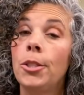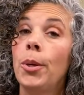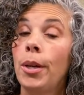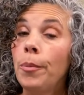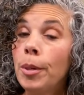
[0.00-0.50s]

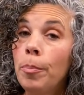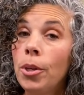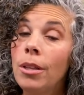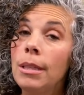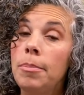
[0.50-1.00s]
So I don't want to put
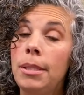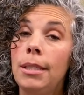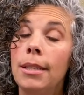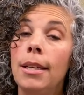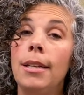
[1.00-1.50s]
on
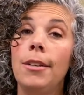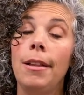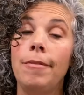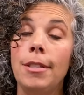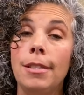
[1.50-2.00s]
lipstick till
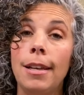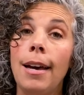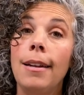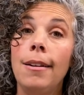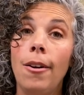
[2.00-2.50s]
I've
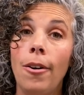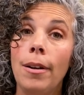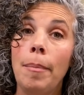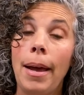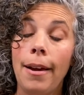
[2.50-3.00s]
decided
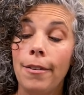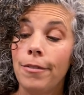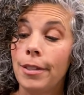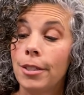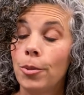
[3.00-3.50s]
on my
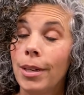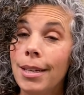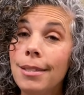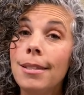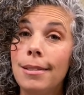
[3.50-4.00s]
outfit. So I
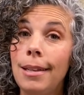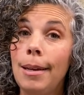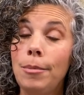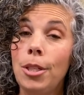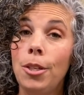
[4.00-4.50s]
guess it's
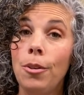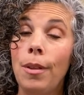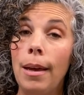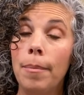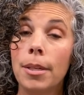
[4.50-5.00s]
time to do
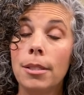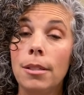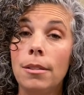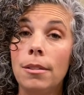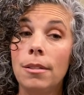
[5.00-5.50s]
that because
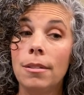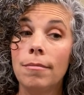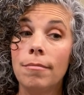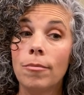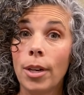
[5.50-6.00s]
it's
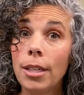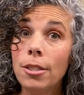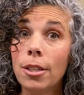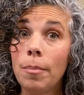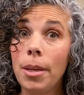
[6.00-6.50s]

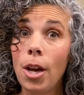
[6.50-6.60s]
Randy's going to be